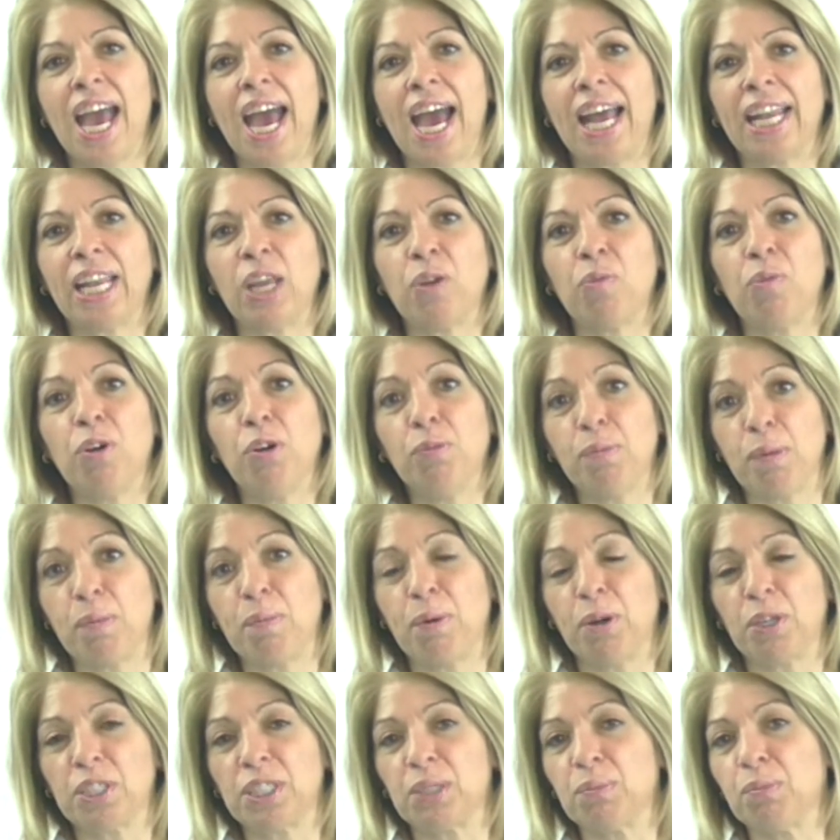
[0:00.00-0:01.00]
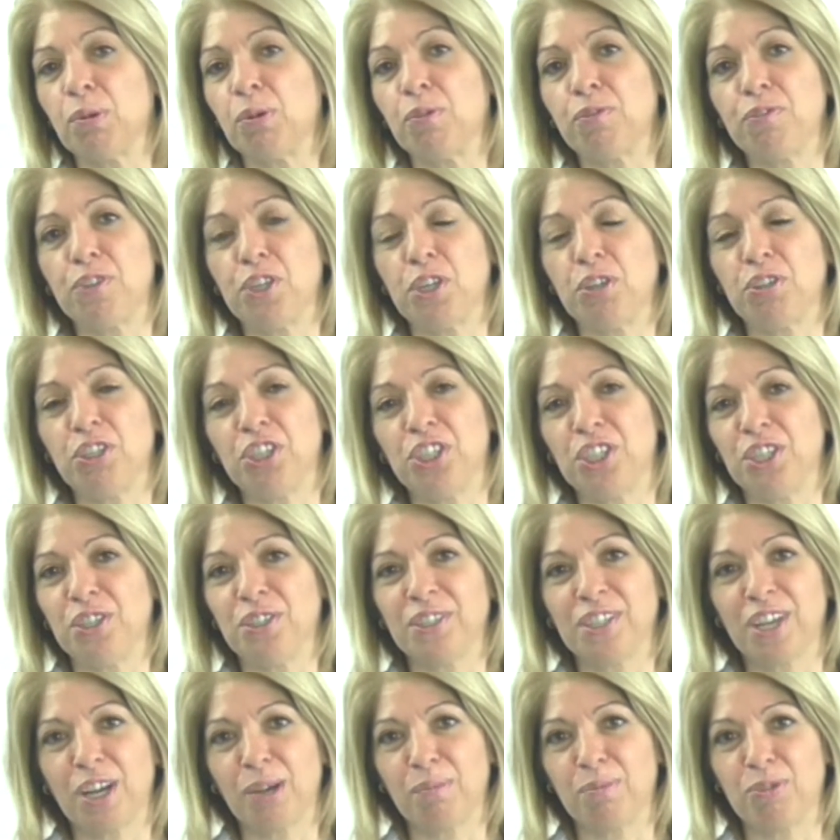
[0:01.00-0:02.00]
and it will be possible for you to
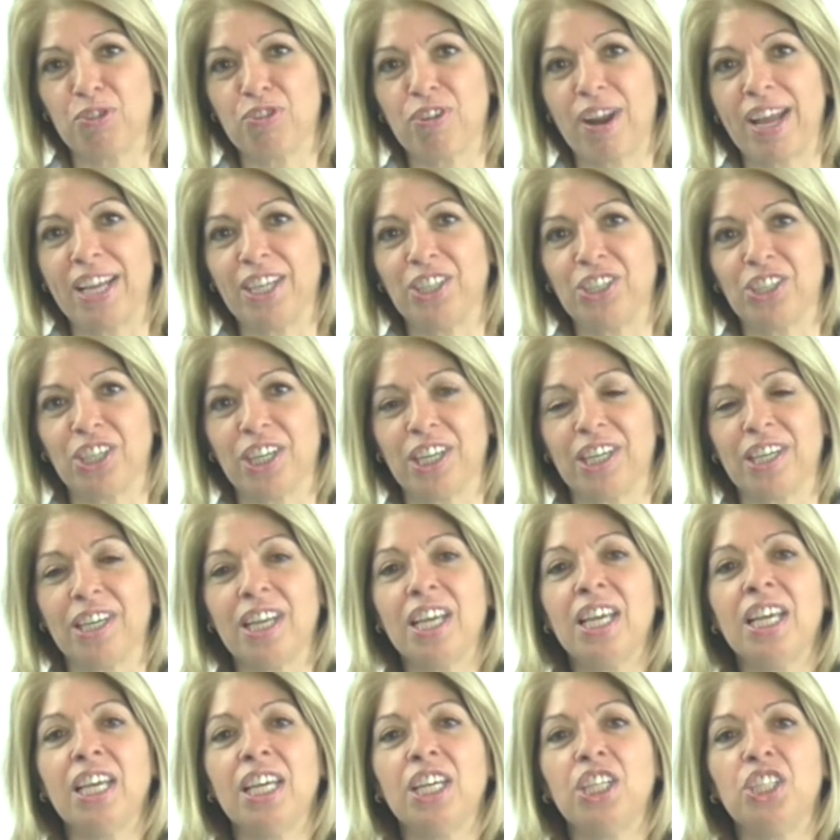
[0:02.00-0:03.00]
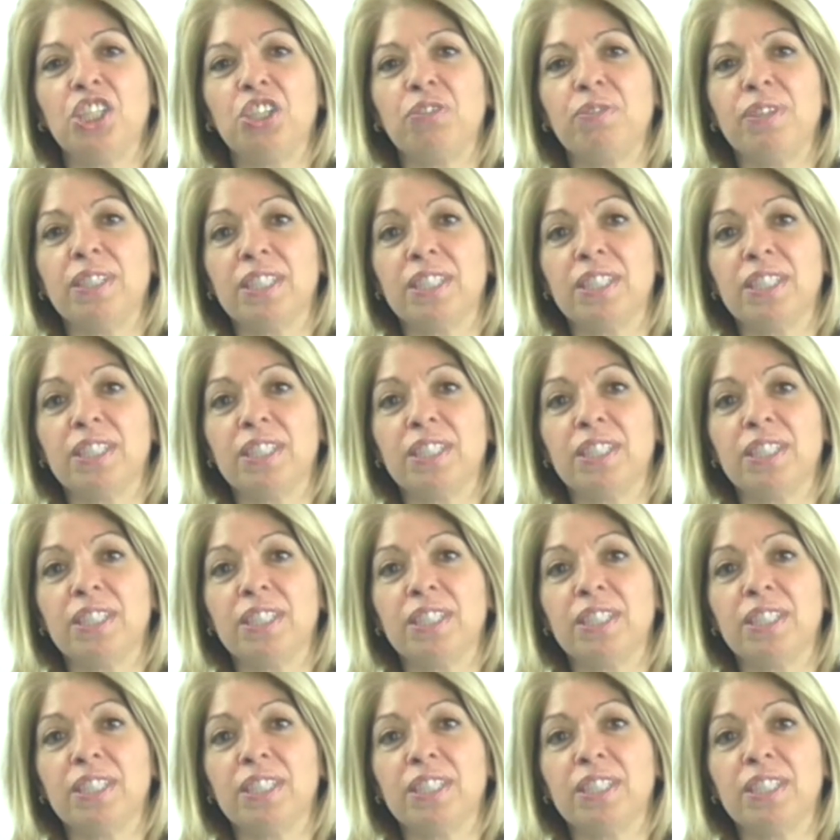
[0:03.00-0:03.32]
use arbitration to